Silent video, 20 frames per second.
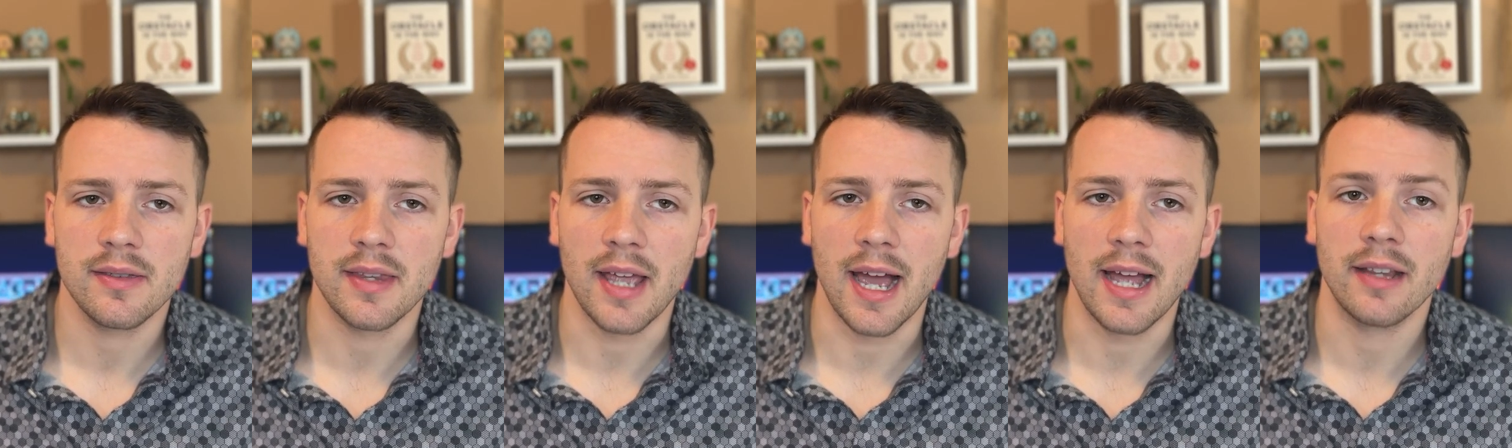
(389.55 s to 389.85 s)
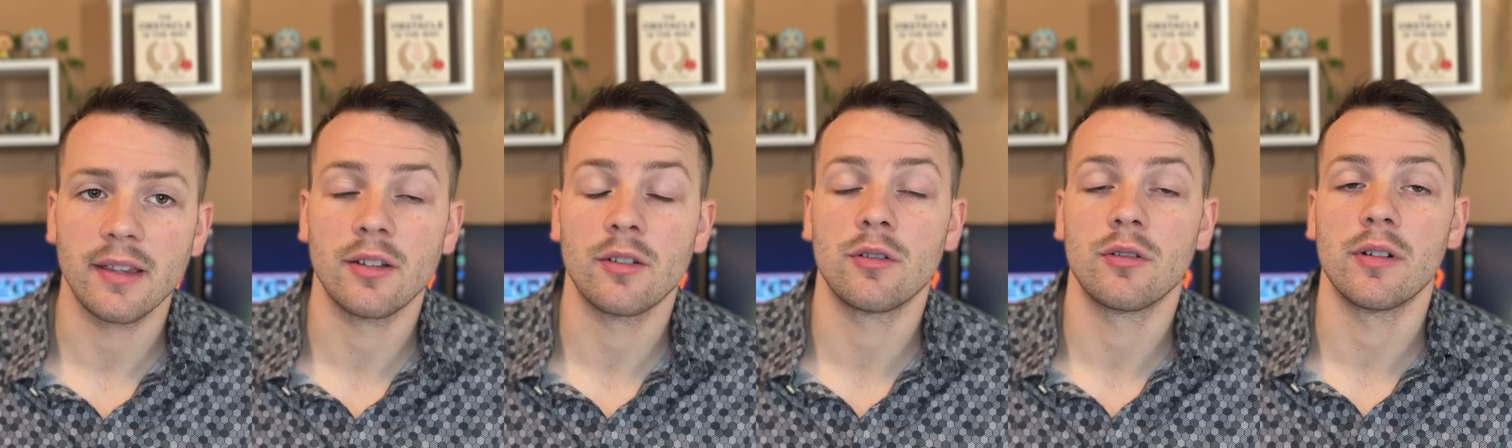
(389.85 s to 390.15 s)

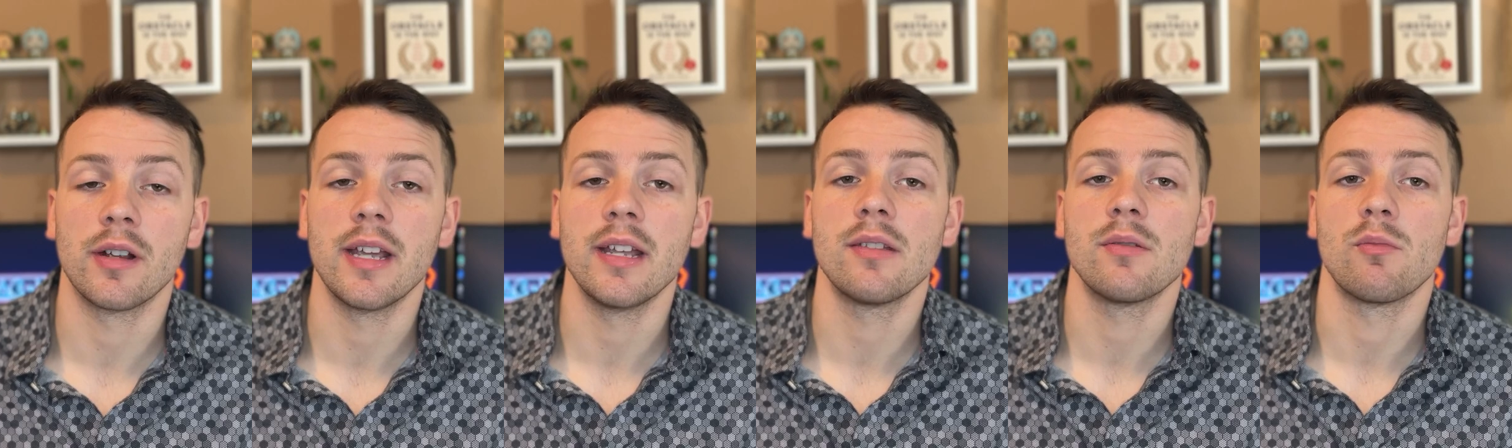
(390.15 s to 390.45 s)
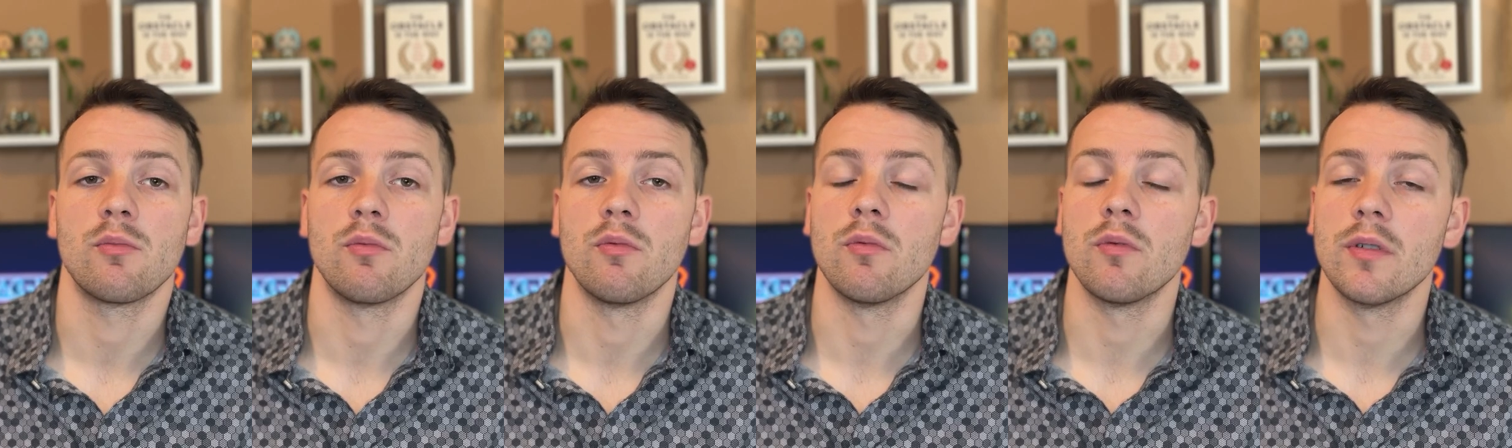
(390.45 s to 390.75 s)
that create
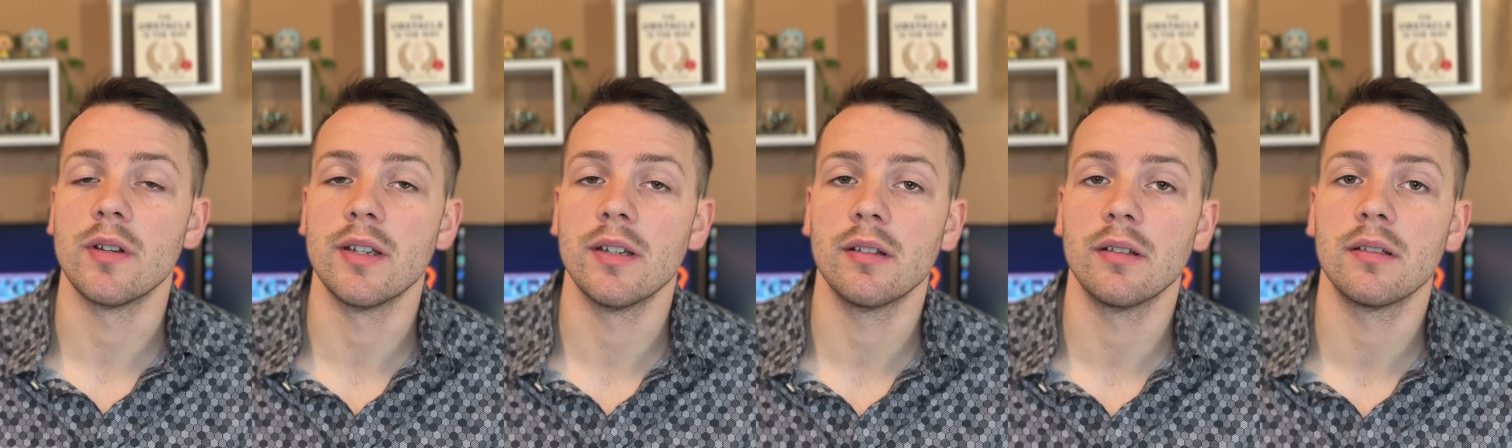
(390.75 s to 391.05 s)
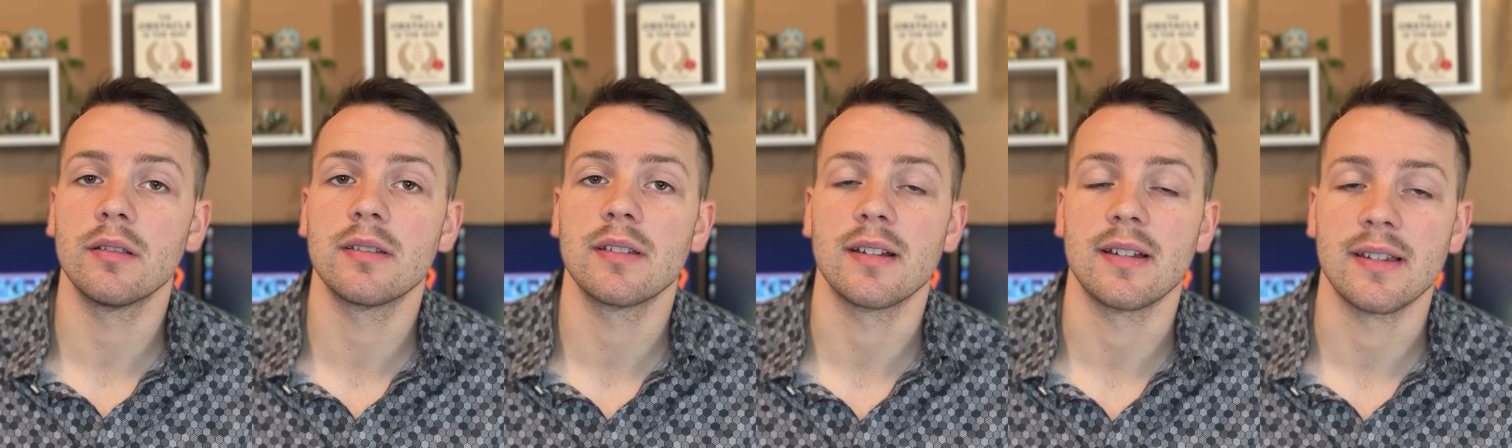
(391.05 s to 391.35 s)

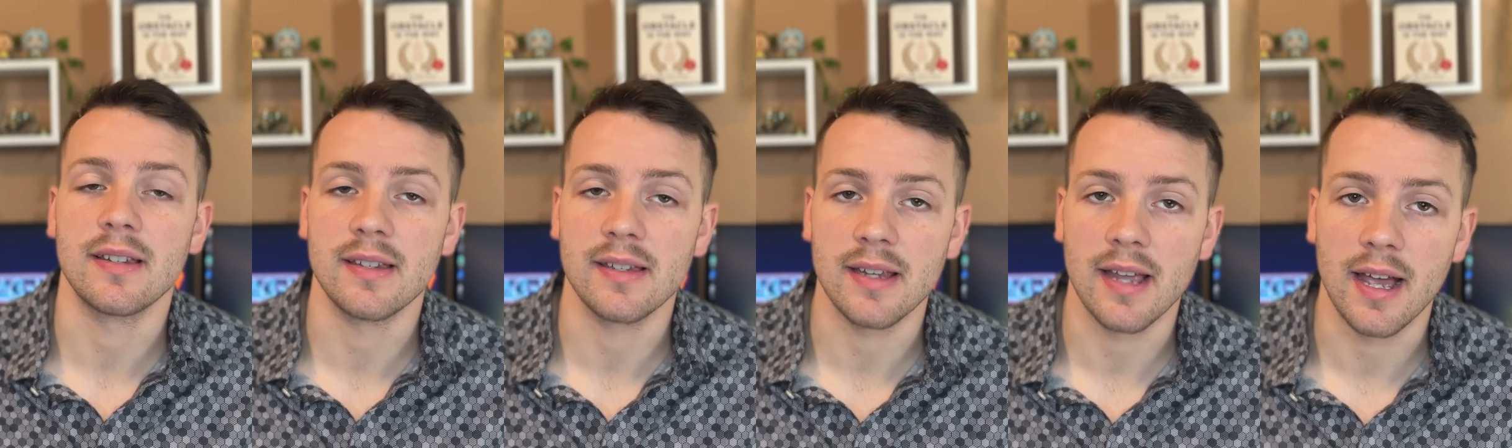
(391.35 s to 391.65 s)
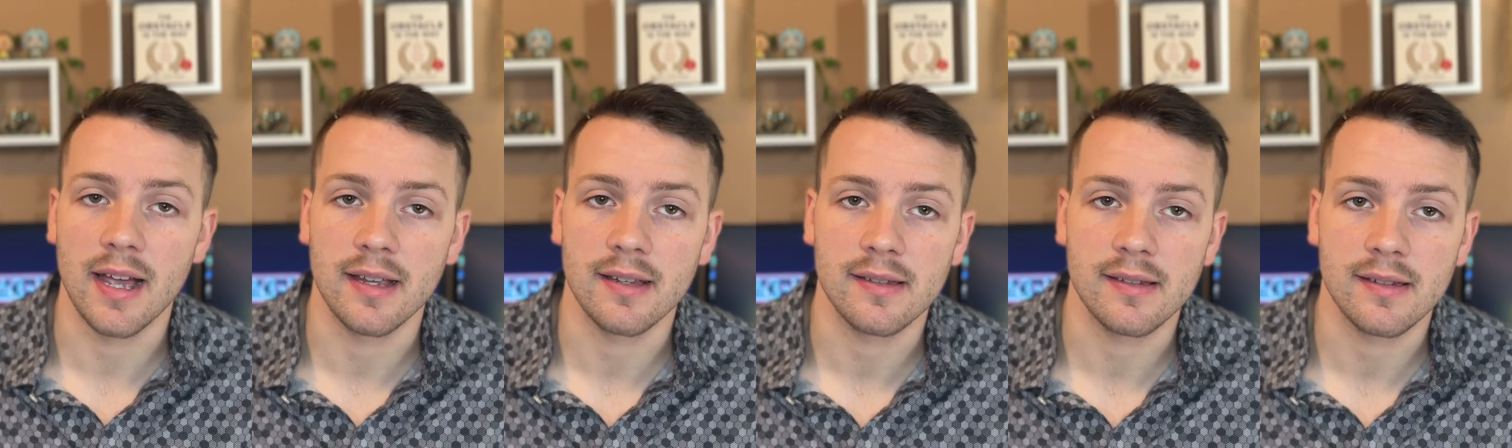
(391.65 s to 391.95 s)
real
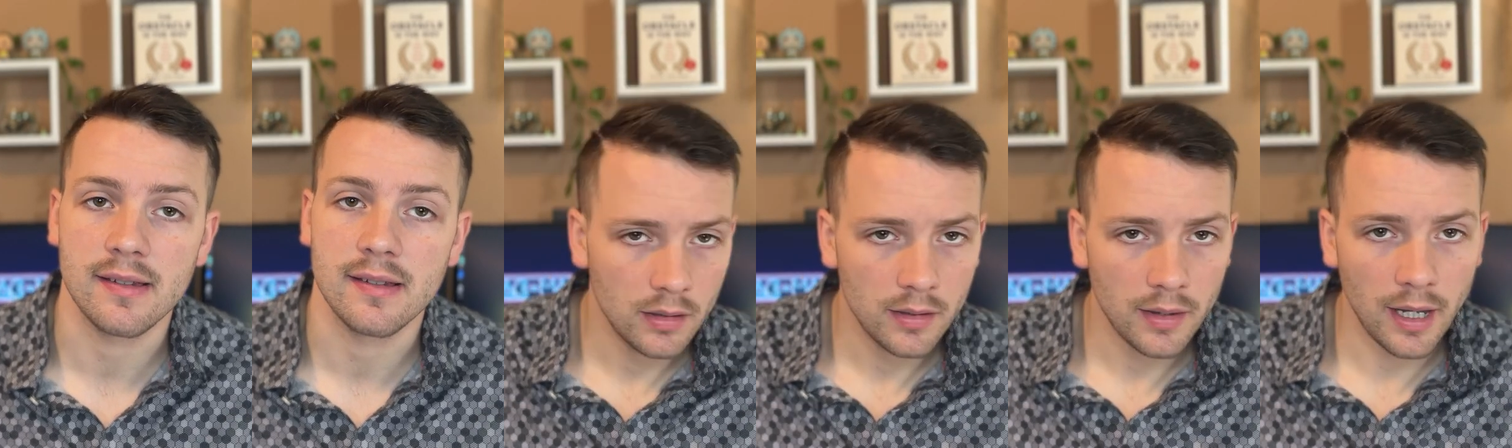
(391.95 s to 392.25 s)
success.